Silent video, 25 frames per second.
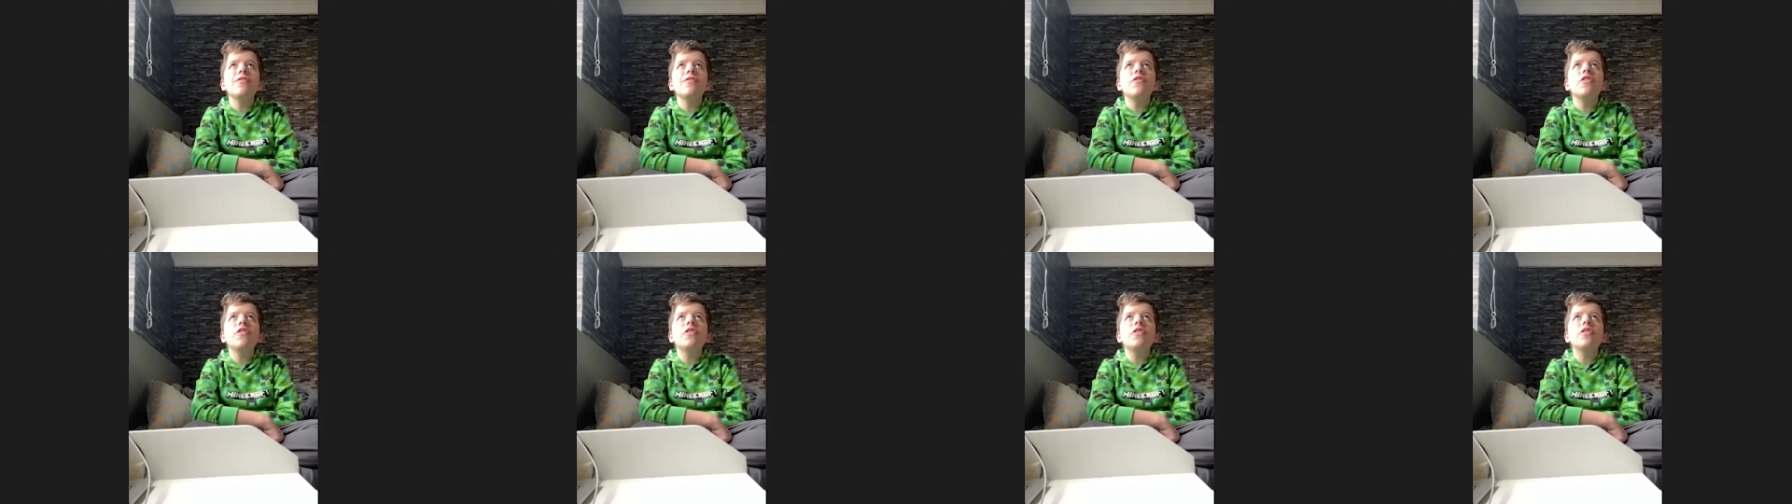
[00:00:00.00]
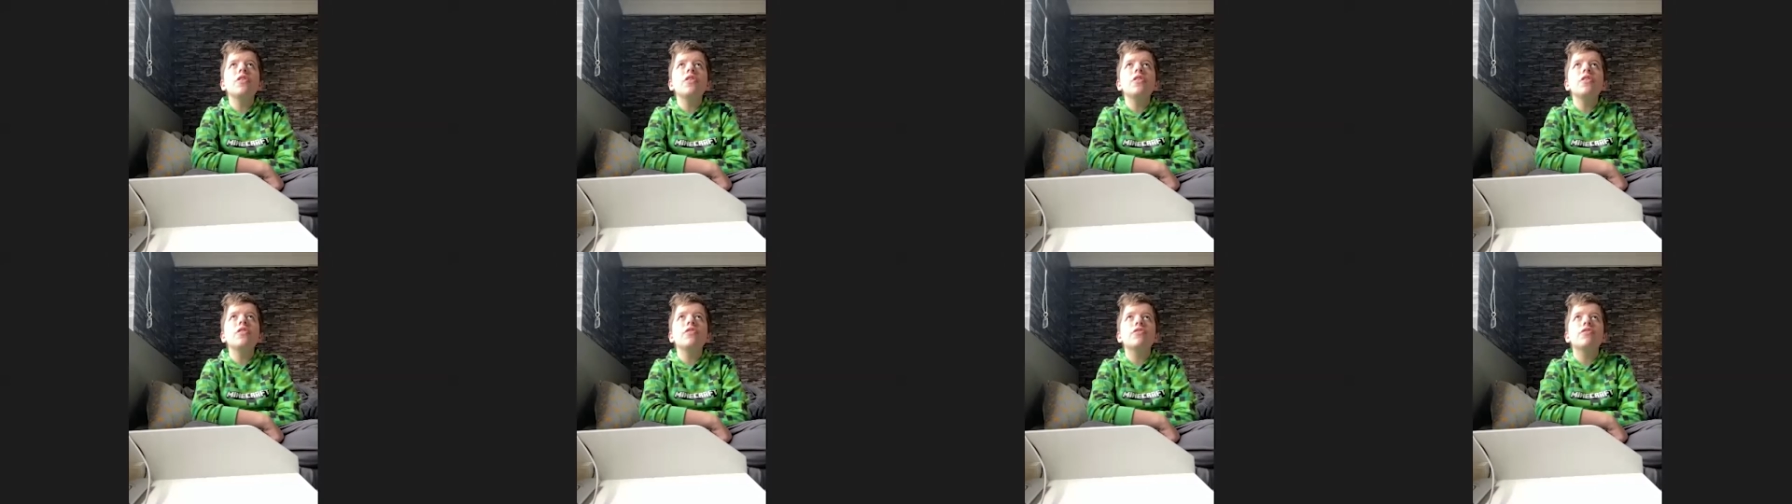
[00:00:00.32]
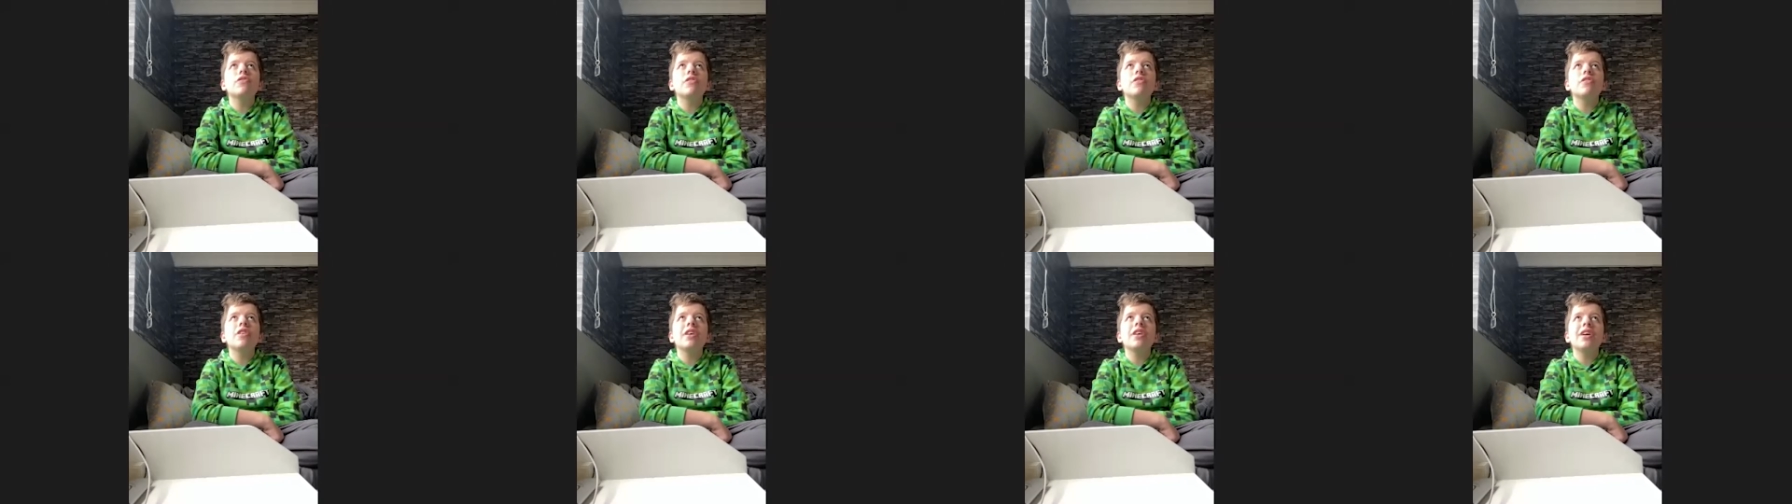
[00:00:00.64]
for
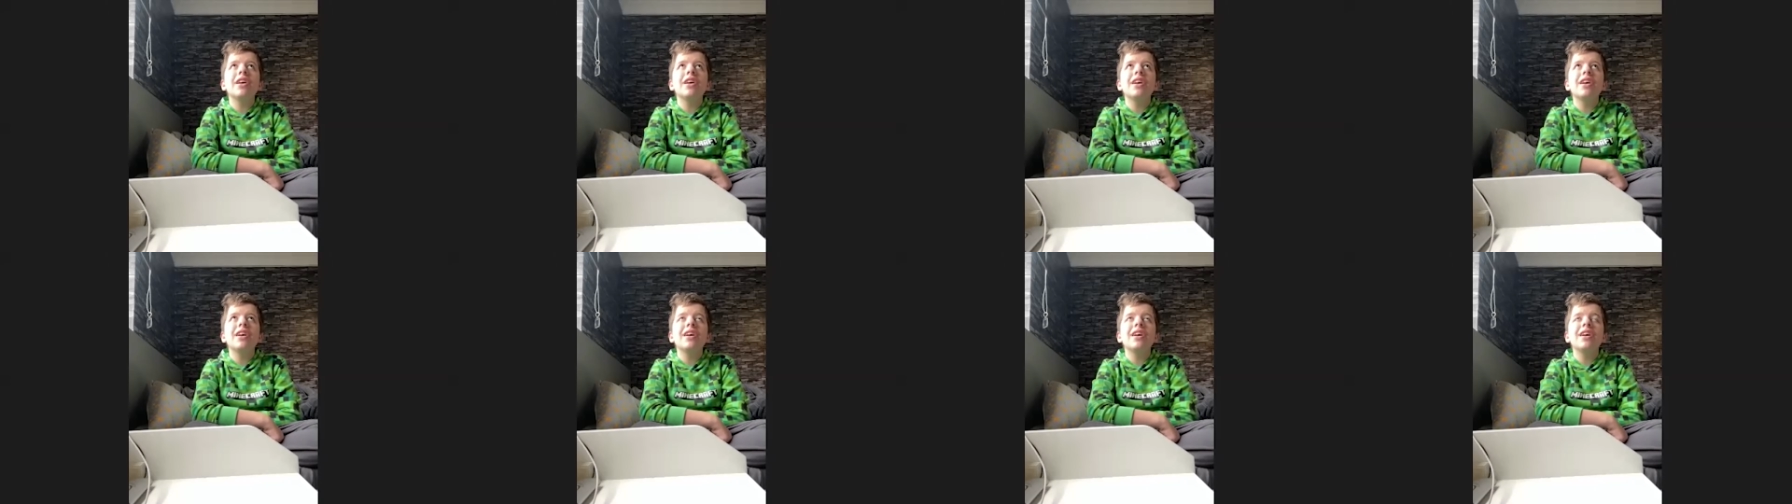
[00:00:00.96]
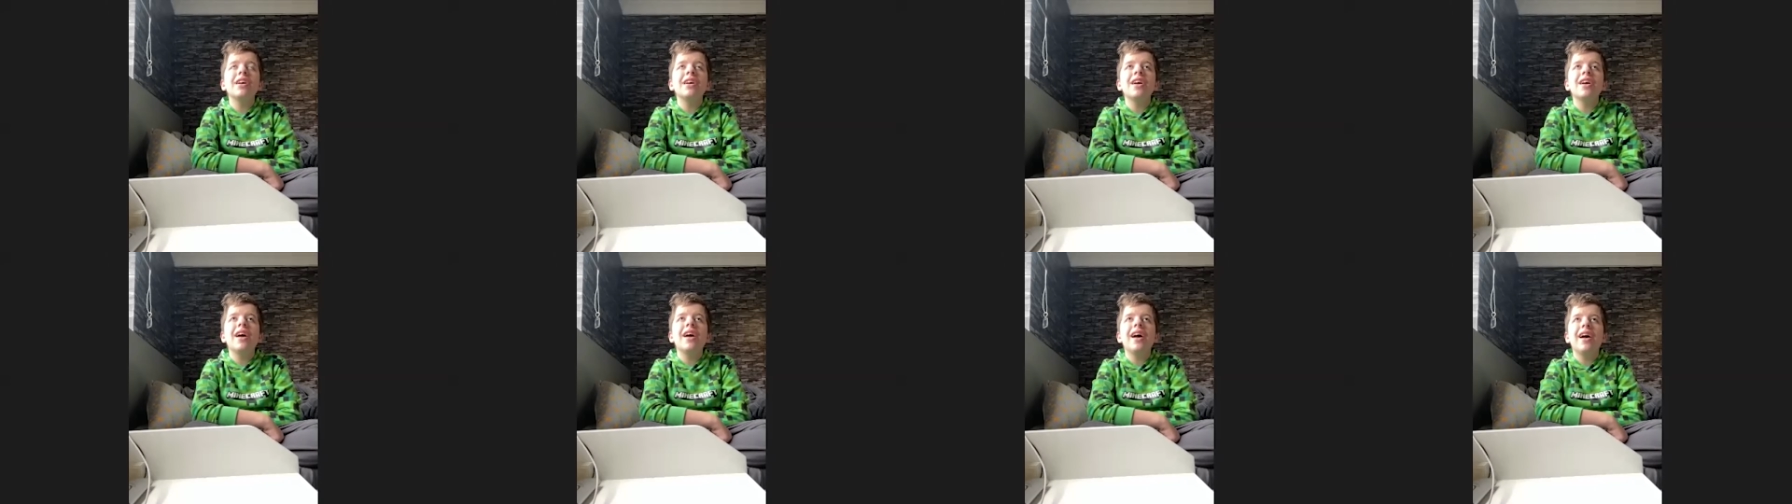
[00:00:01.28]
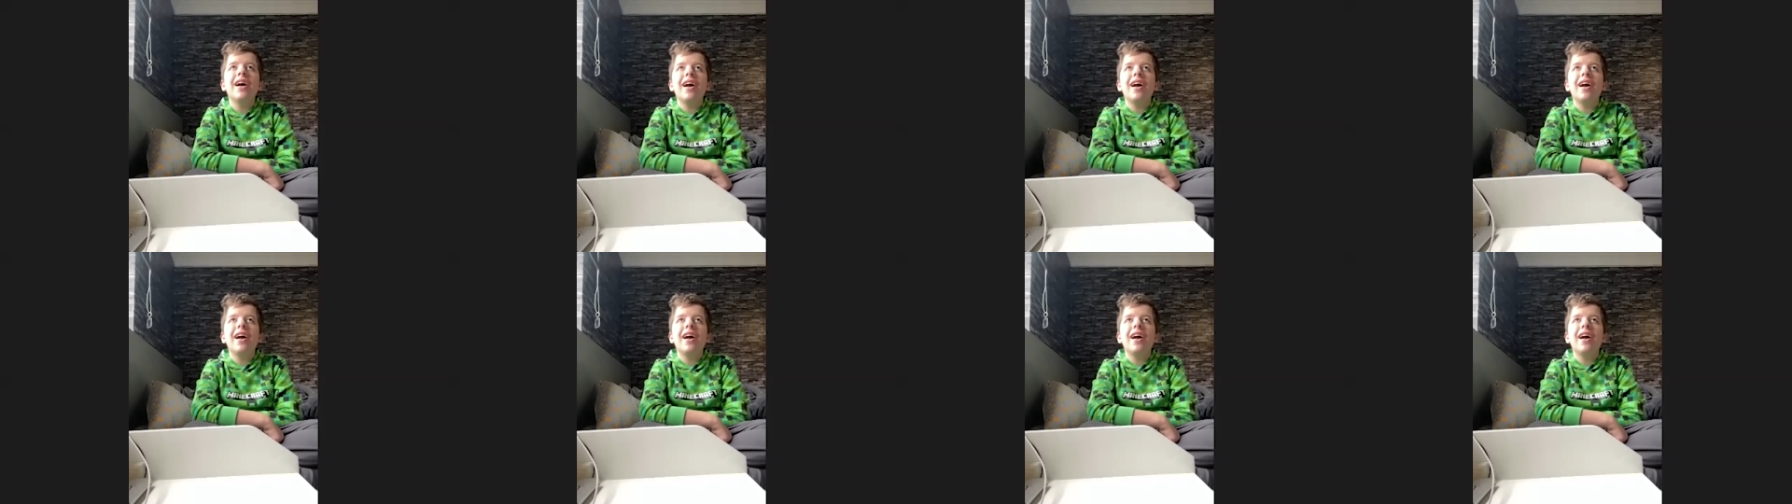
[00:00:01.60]
free.